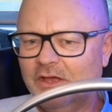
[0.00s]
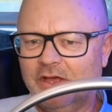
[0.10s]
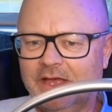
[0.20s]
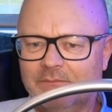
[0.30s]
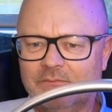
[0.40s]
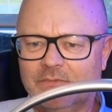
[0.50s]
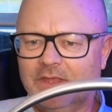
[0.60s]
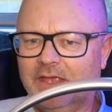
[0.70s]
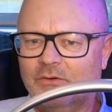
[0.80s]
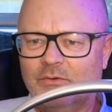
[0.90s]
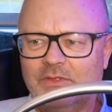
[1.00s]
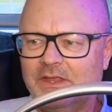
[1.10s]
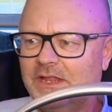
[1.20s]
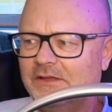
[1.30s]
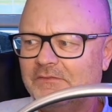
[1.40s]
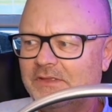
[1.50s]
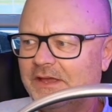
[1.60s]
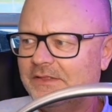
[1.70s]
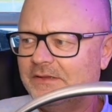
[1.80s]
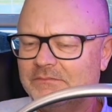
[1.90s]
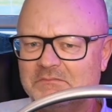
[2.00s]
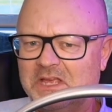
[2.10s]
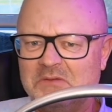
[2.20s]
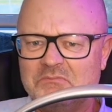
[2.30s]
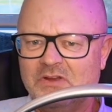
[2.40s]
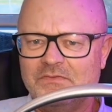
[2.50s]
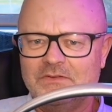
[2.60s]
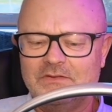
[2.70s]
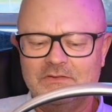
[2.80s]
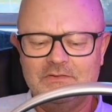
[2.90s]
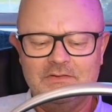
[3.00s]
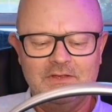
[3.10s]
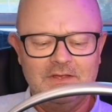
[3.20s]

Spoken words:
or any of the other preferences.